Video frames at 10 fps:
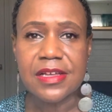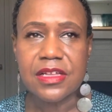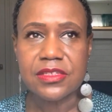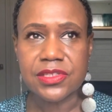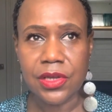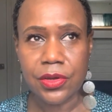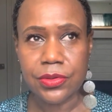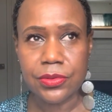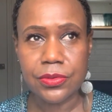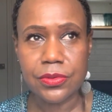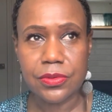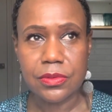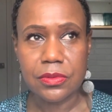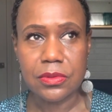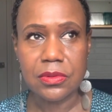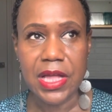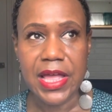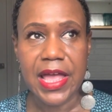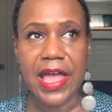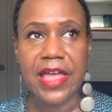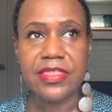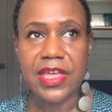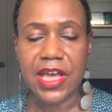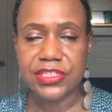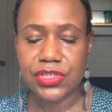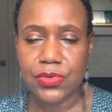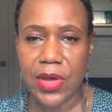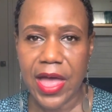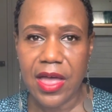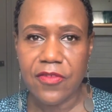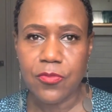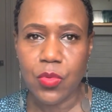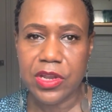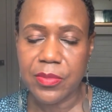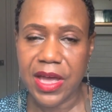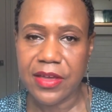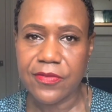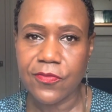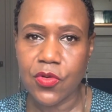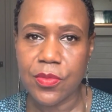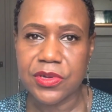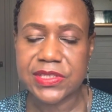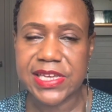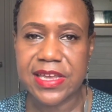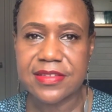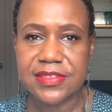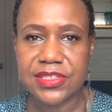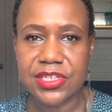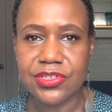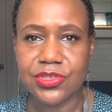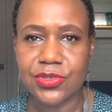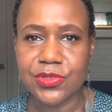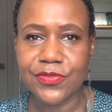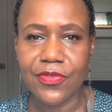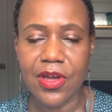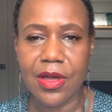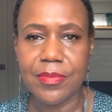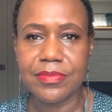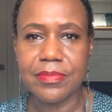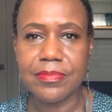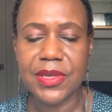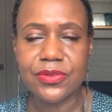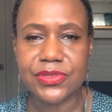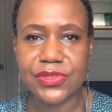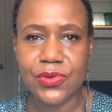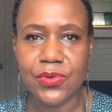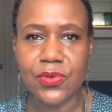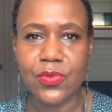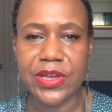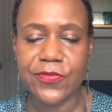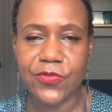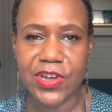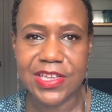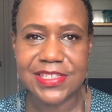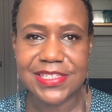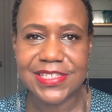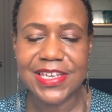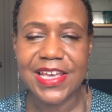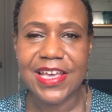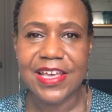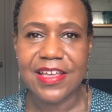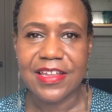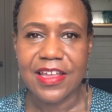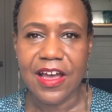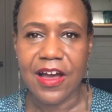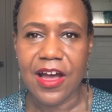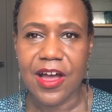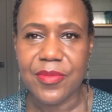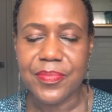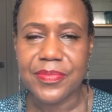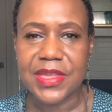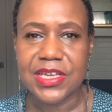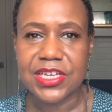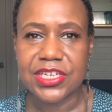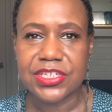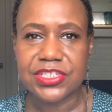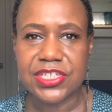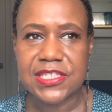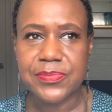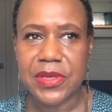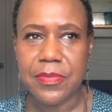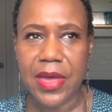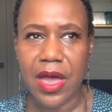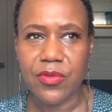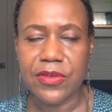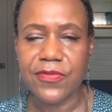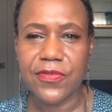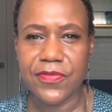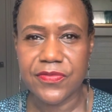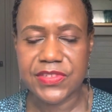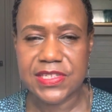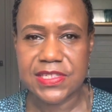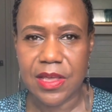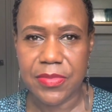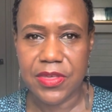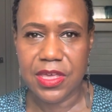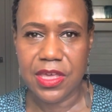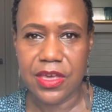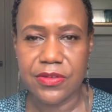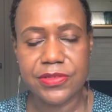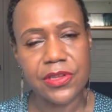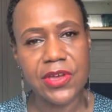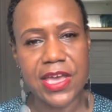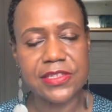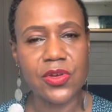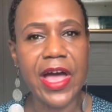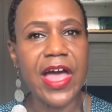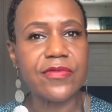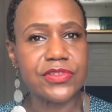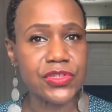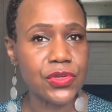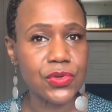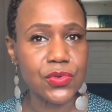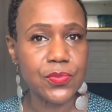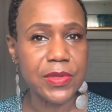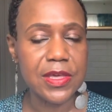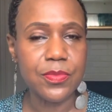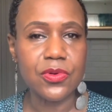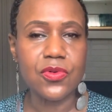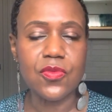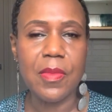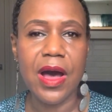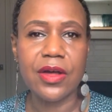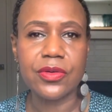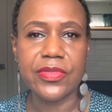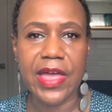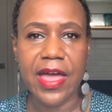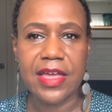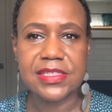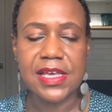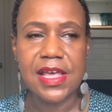So, and then I do have one of my former dance teachers from middle school. We're friends. Um, She's been married for 50 something years. Okay, so I have two people who model that.